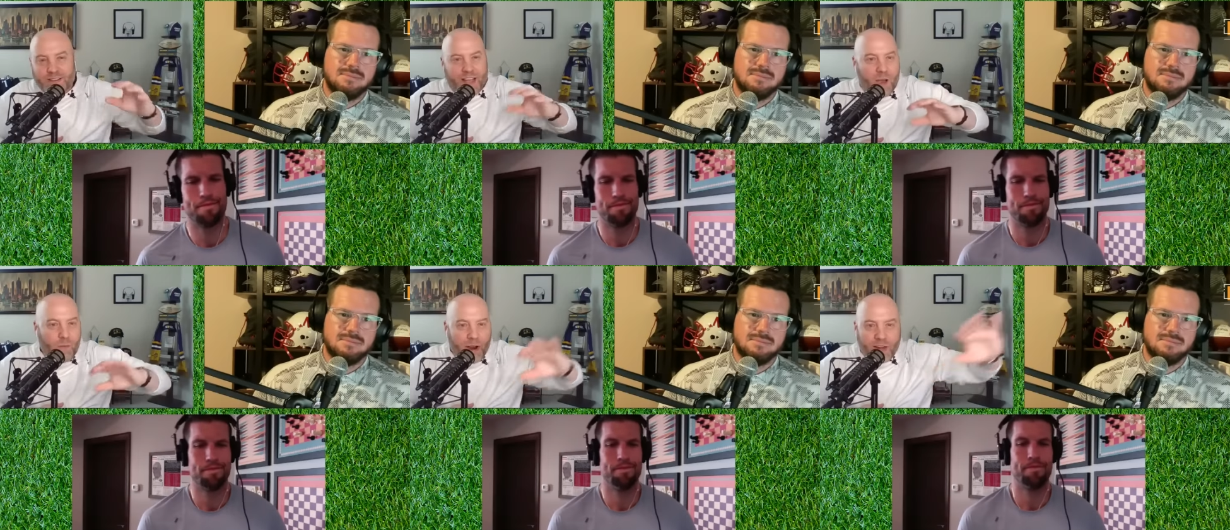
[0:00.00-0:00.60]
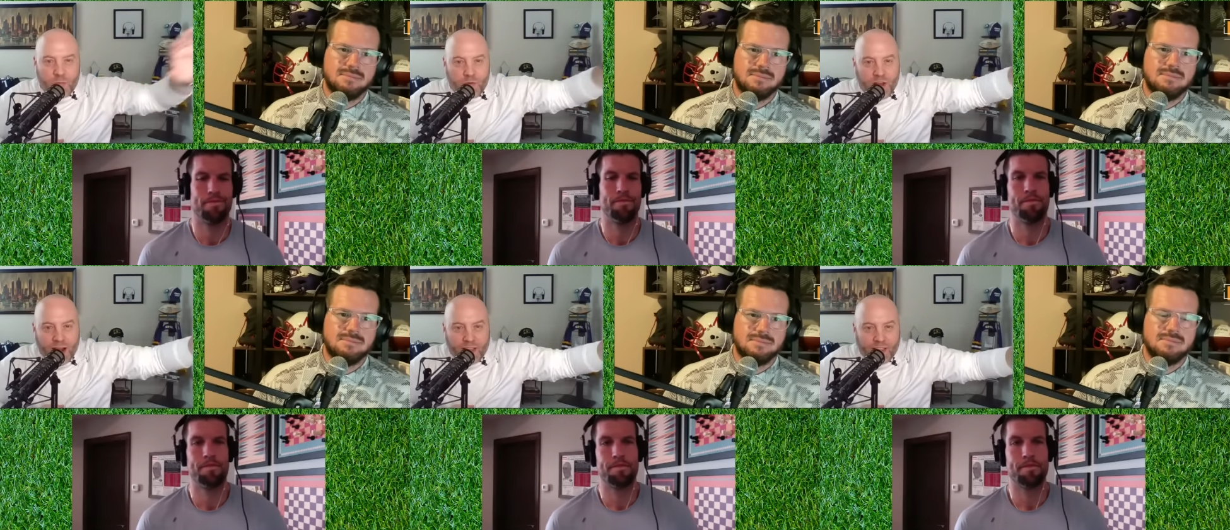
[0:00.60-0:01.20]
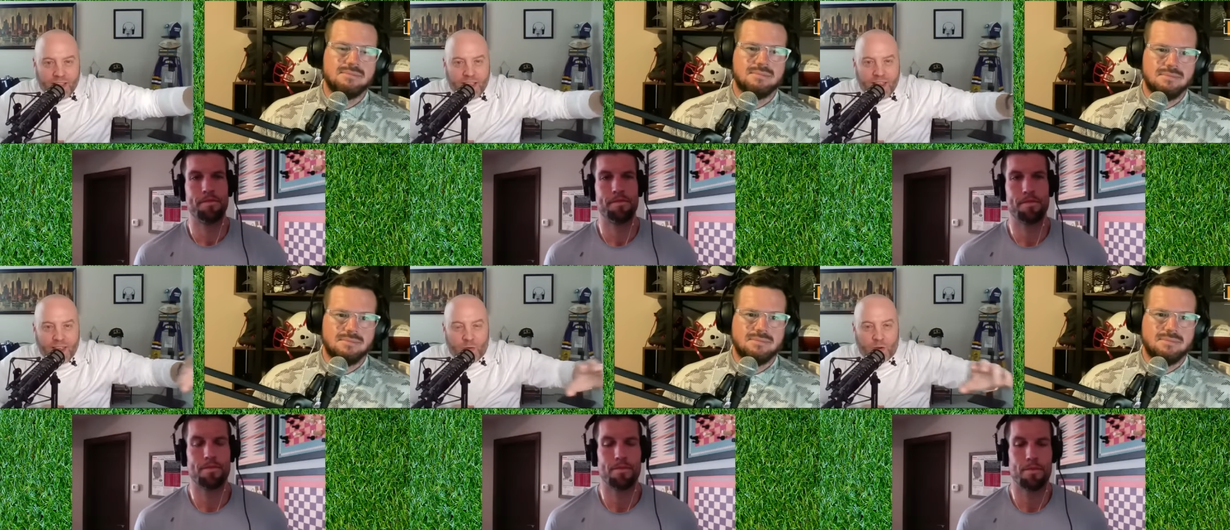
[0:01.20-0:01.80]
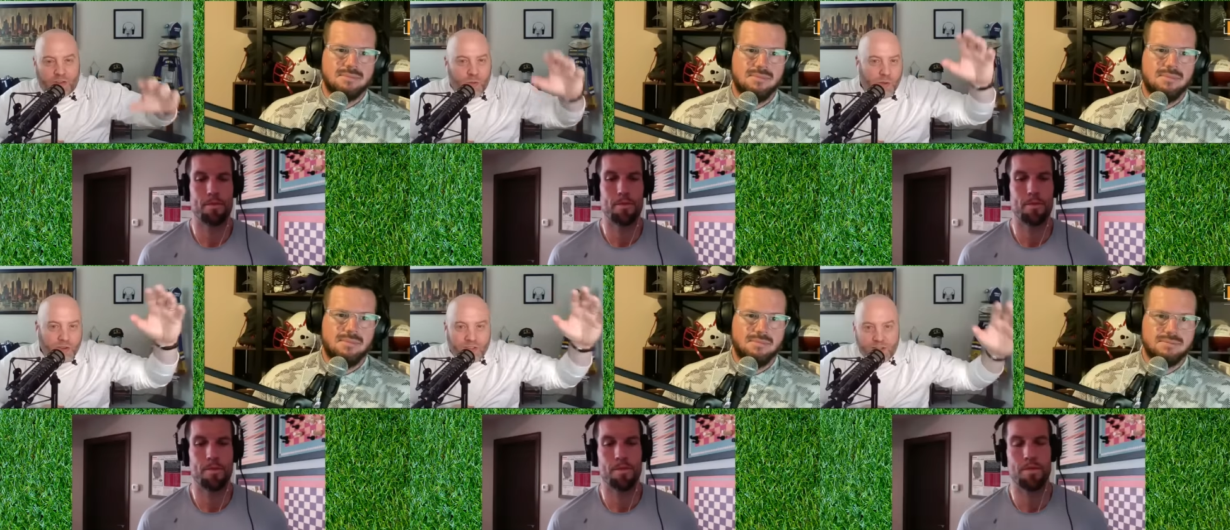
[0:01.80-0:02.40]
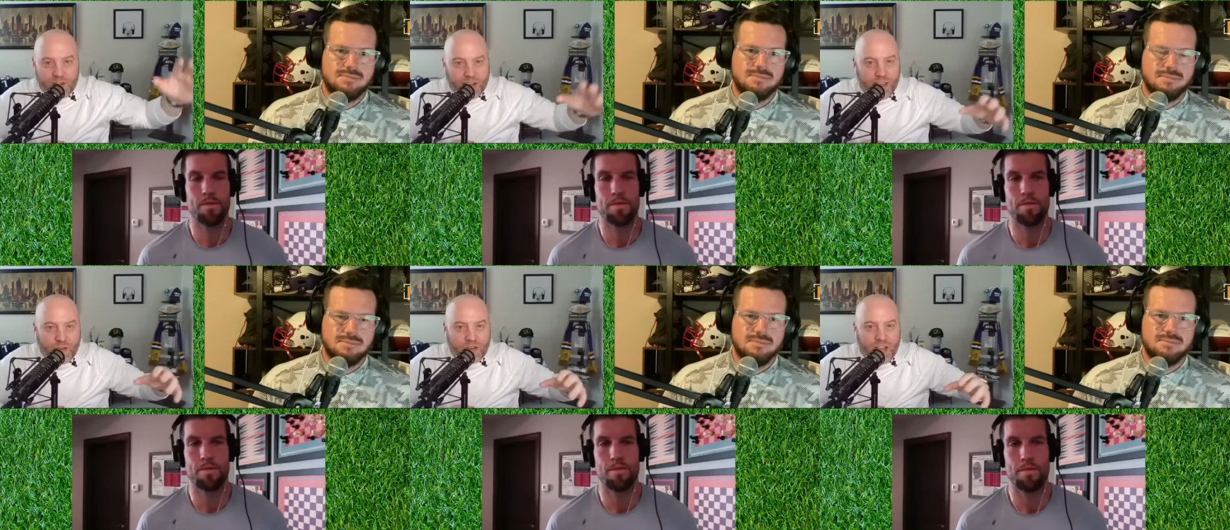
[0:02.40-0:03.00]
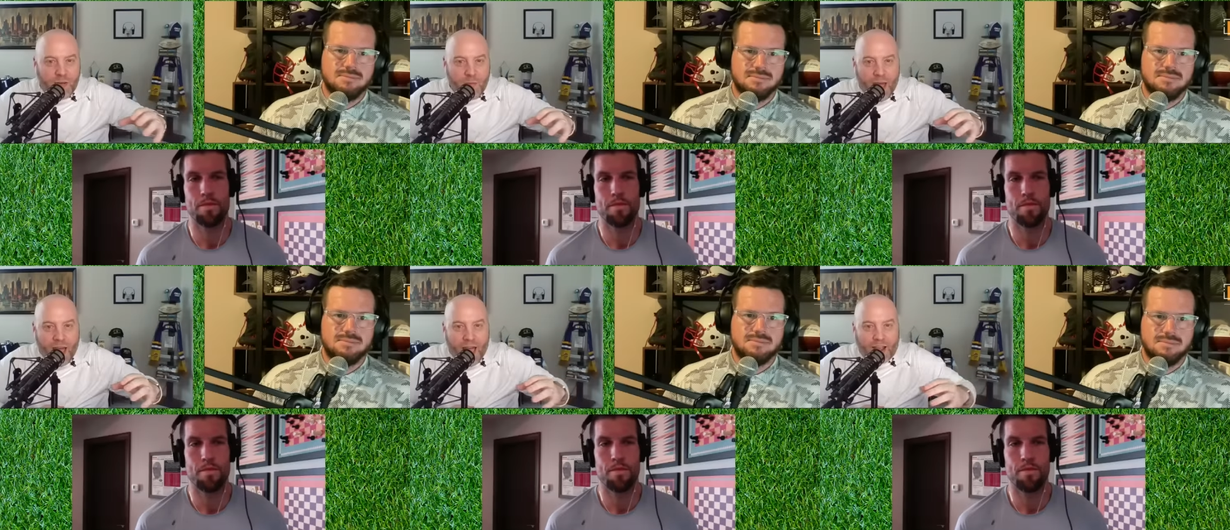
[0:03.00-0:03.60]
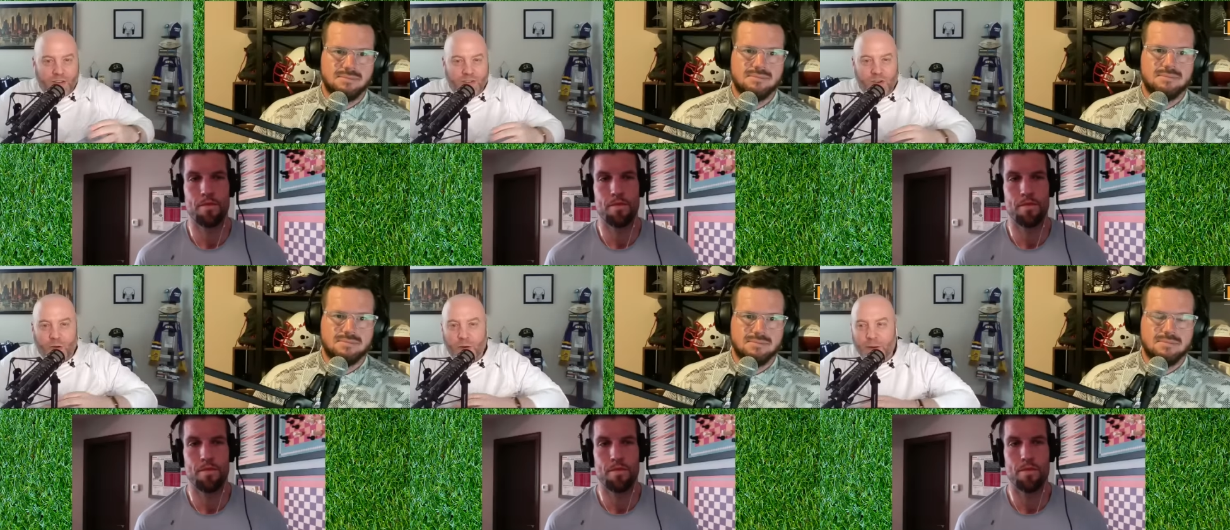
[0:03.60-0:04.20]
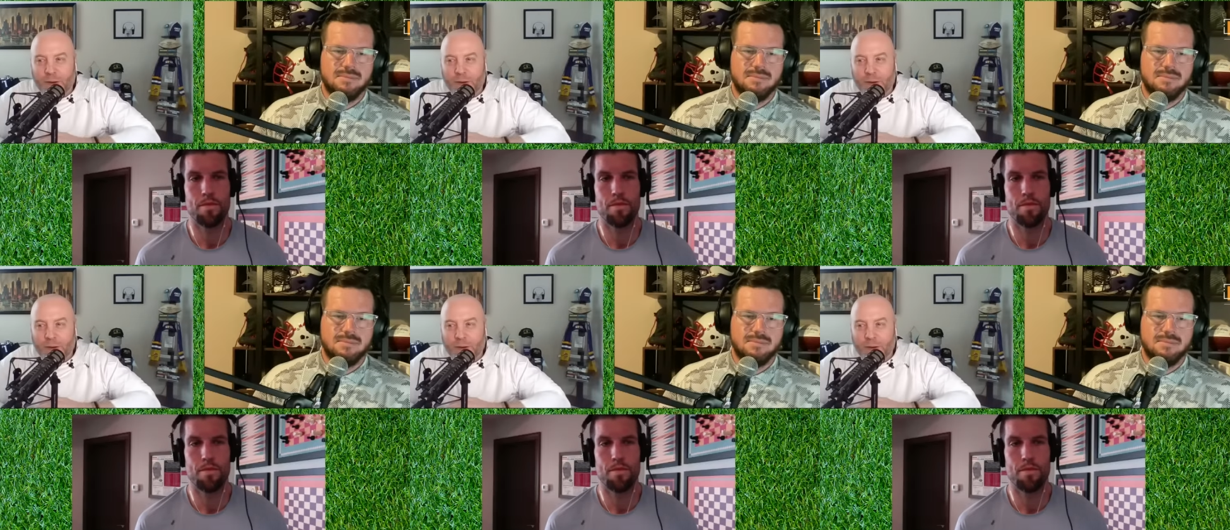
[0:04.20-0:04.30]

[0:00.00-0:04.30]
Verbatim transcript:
Speaker 1: Tom Brady moved out of the league and Russell Wilson took a huge step back, and so